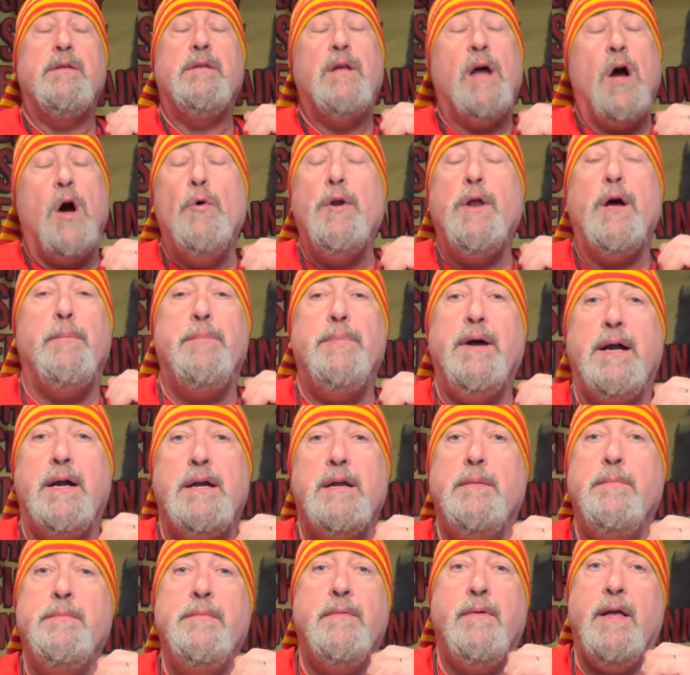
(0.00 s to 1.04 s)

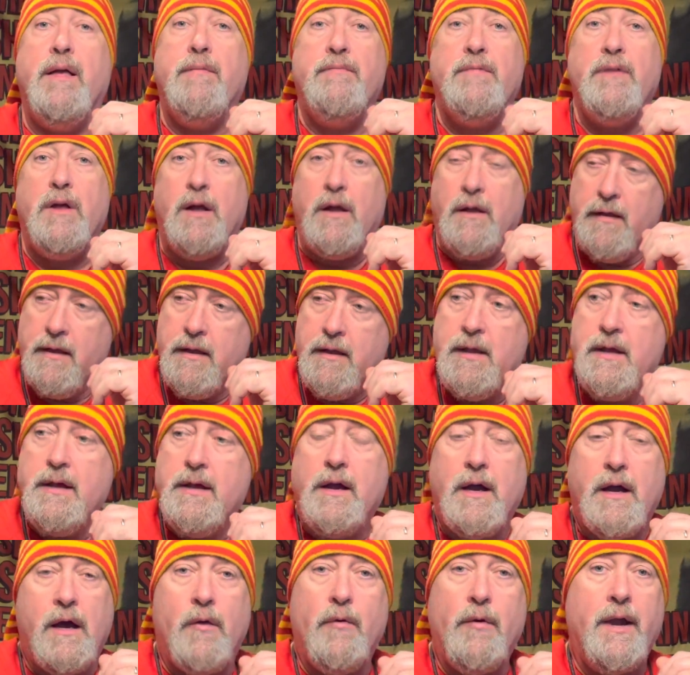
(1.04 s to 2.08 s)
Beckham
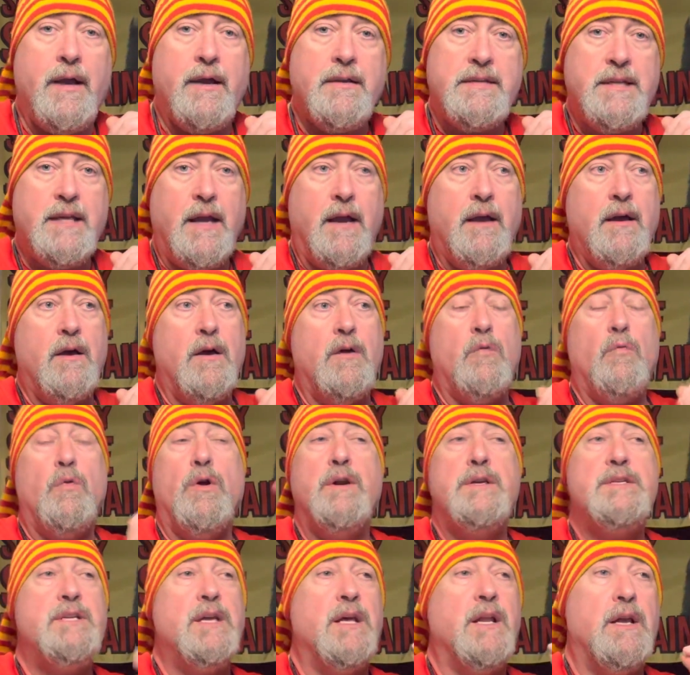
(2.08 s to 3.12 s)
around town,
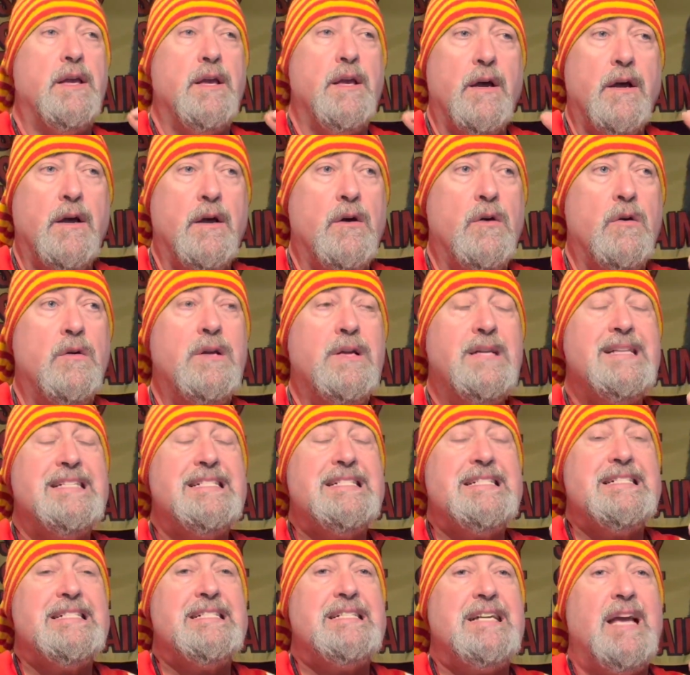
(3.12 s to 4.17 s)
where he's going to go.
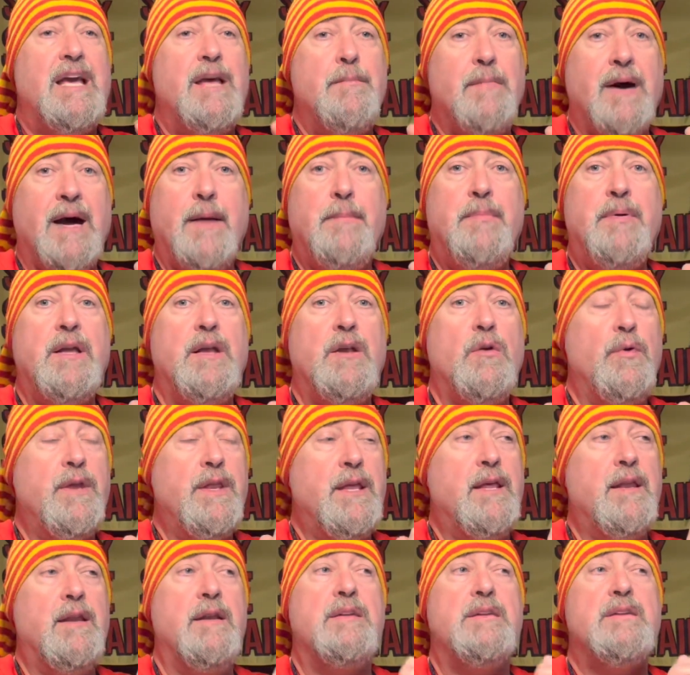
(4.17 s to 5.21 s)
In my opinion,
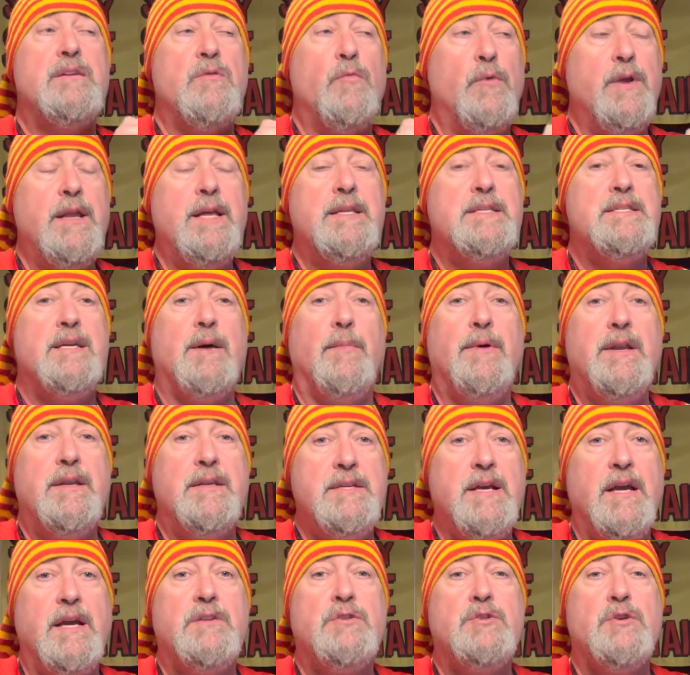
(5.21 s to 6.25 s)
we need somebody to
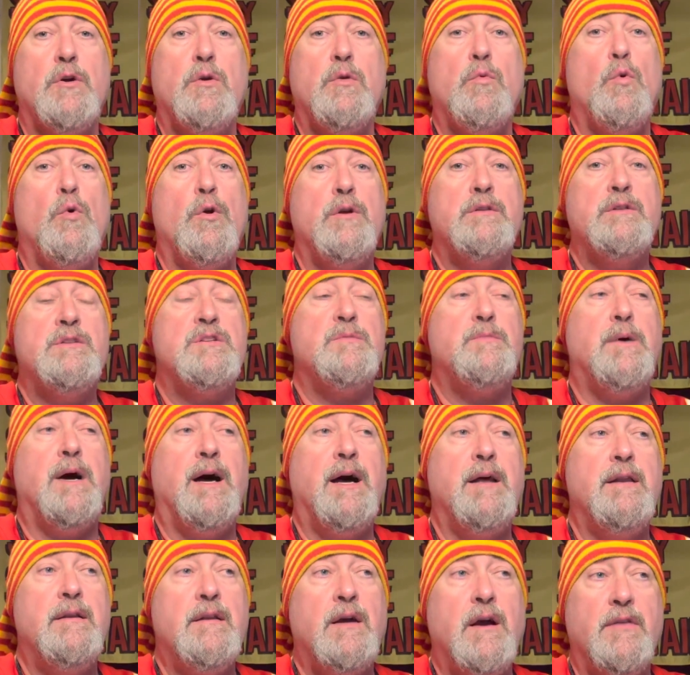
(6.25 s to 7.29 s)
take Turk Wharton's
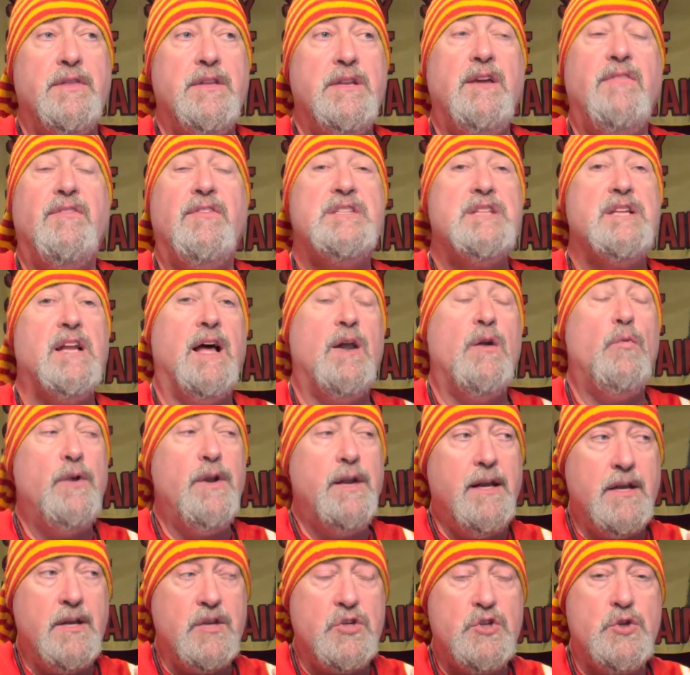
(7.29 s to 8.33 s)
spot on the defense line. We
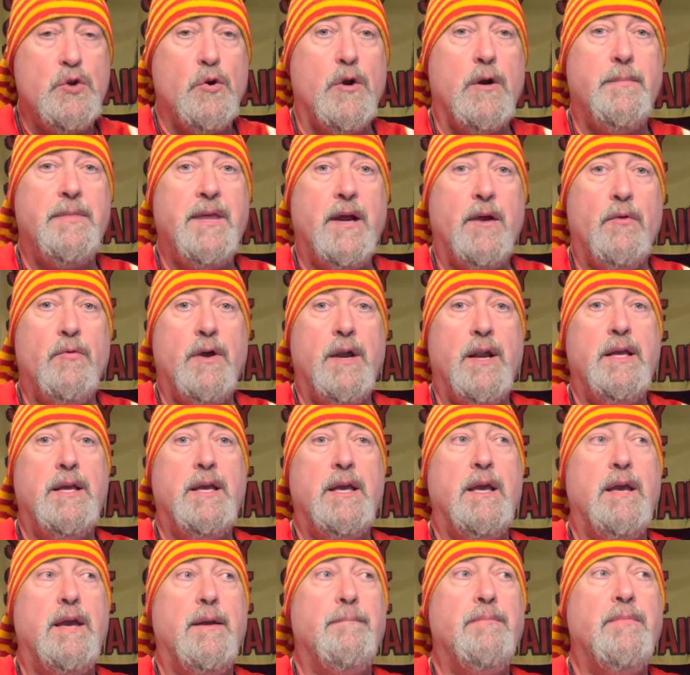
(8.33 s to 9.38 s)
need to shore up that running
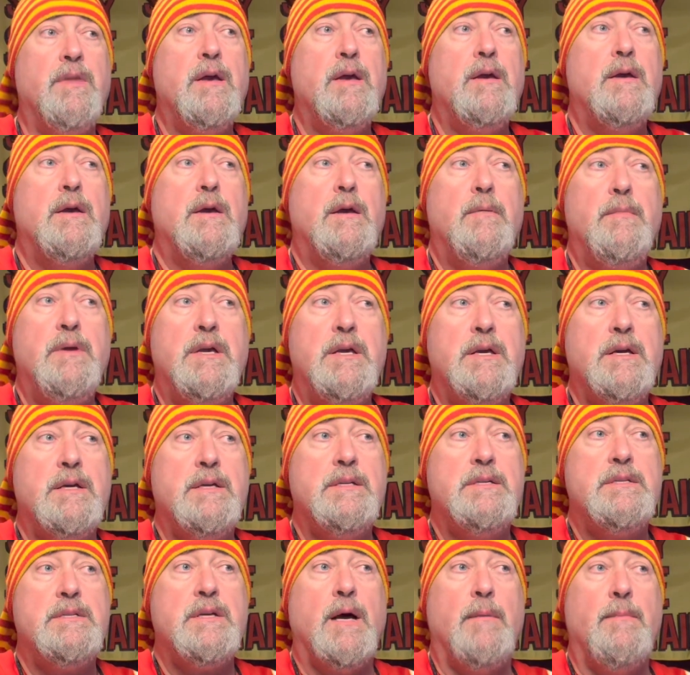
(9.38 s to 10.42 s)
game
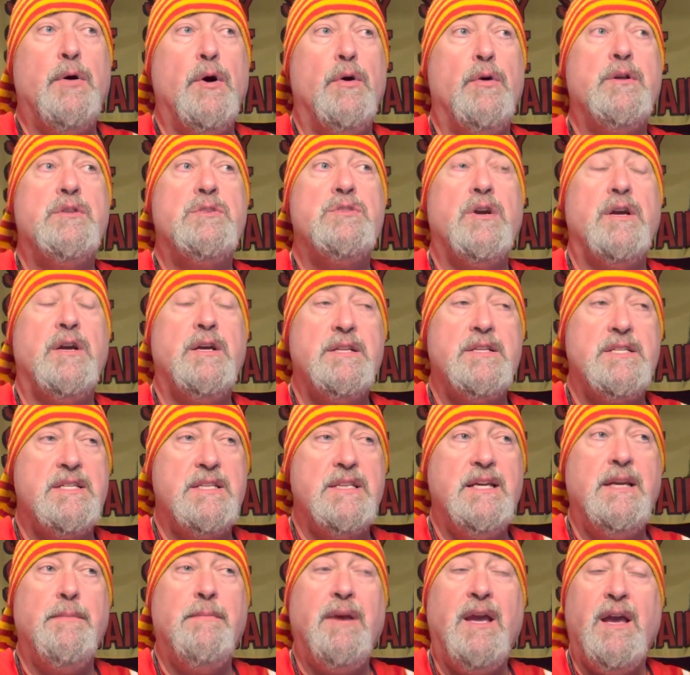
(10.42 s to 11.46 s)
because opponents are going to
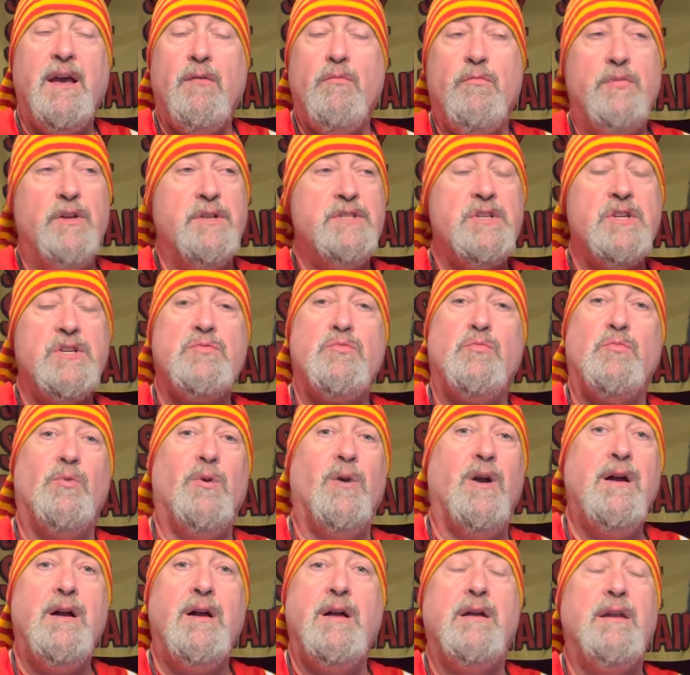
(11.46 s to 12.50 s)
see, man, let's just
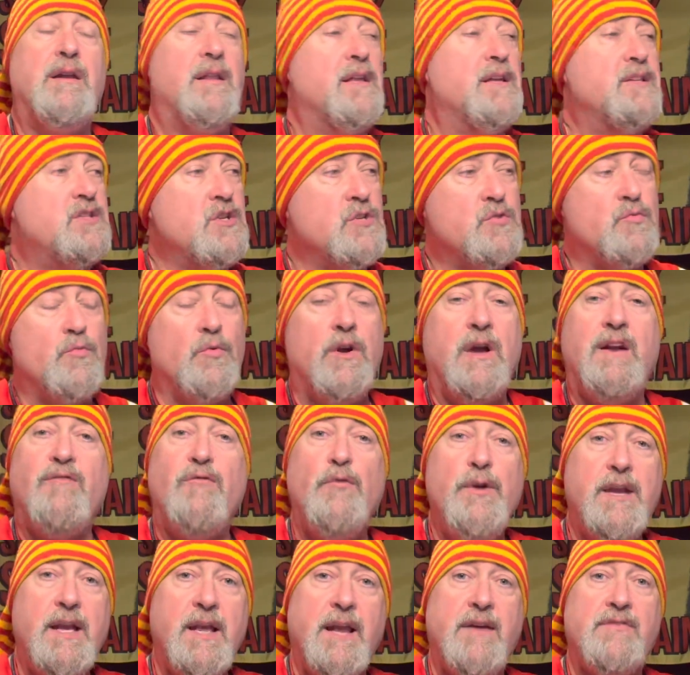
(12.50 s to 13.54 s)
run. If
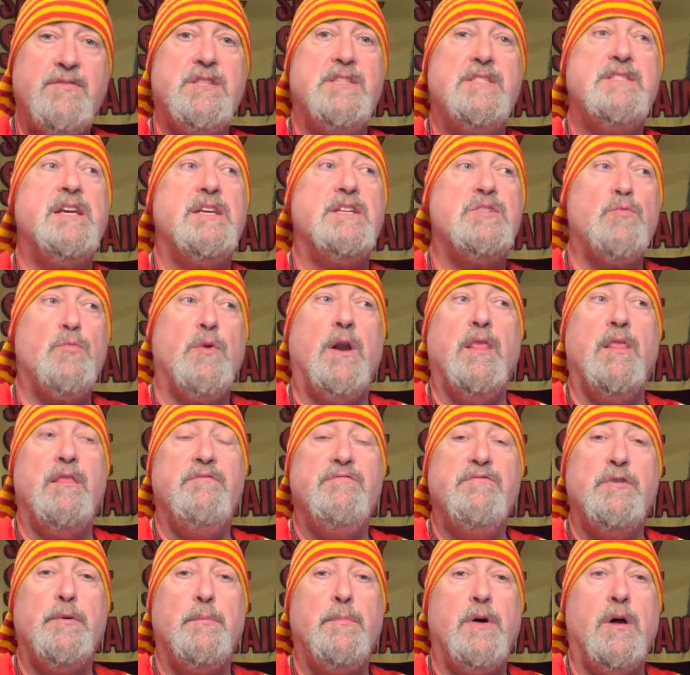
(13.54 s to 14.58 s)
we can have success running the
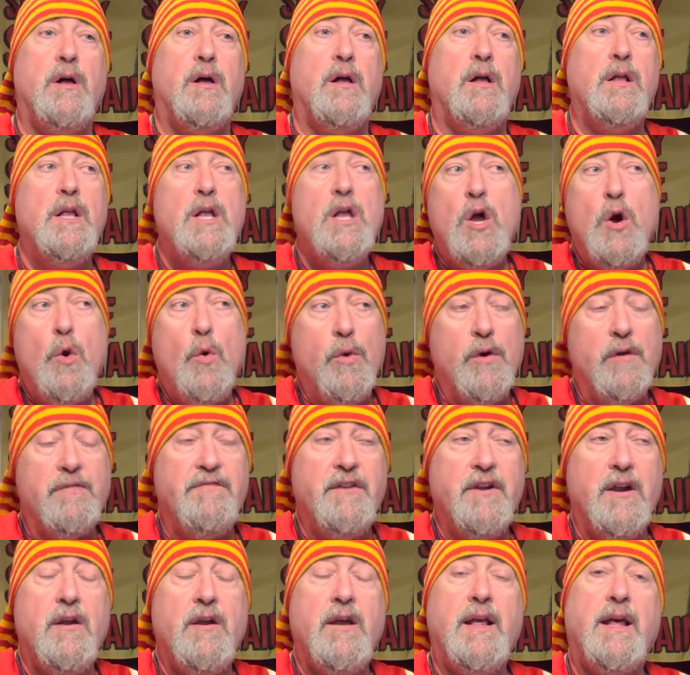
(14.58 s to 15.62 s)
football, we'll
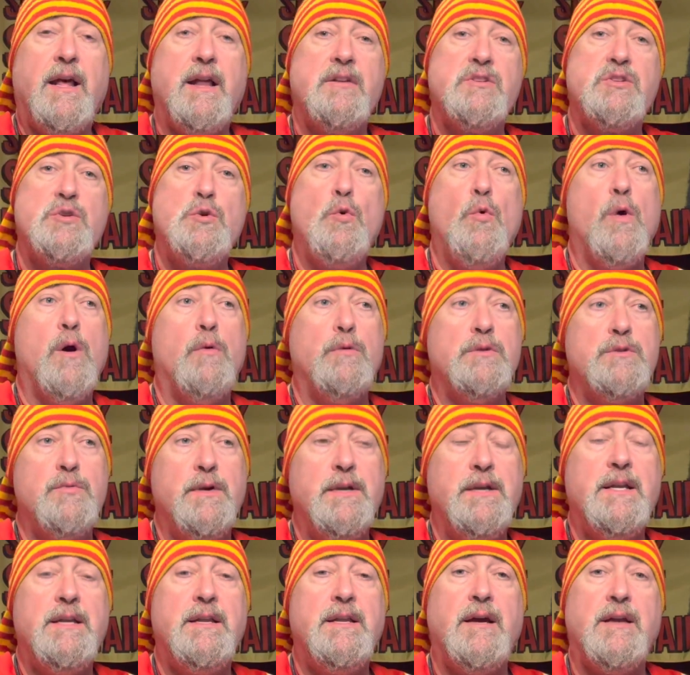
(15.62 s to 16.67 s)
figure out how to score once we
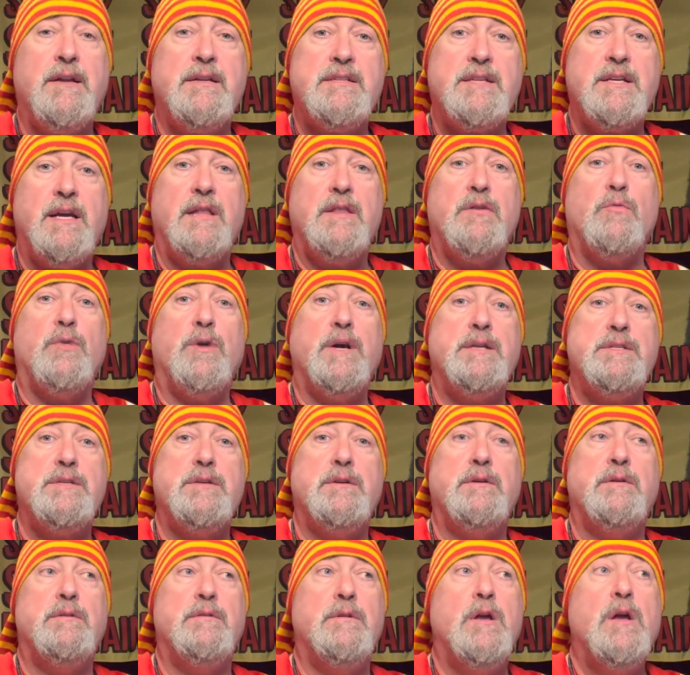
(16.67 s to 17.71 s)
get down inside the red
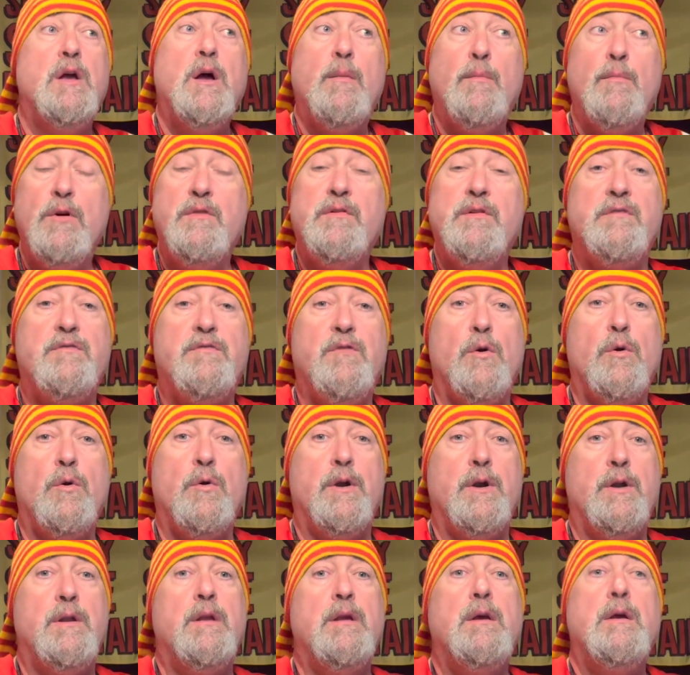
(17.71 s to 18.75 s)
zone moving
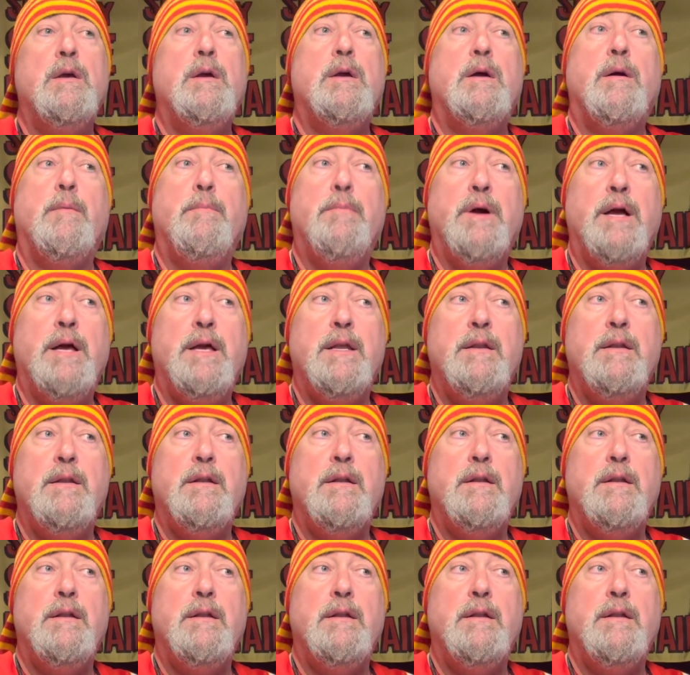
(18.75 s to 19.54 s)
forward. But